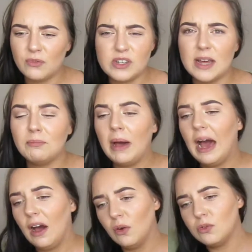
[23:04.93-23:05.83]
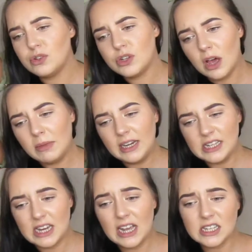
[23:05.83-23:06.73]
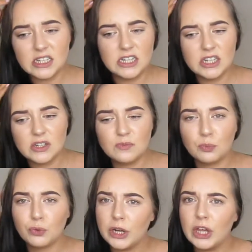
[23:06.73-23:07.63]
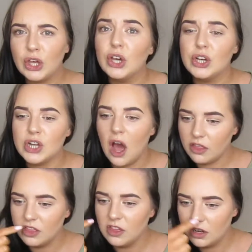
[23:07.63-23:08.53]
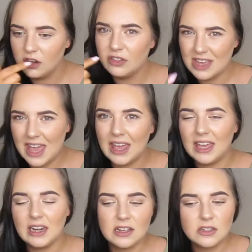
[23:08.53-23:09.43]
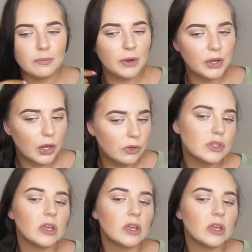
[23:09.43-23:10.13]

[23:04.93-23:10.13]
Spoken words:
for £10, I mean, it's lasted pretty good other than the cakiness on my nose.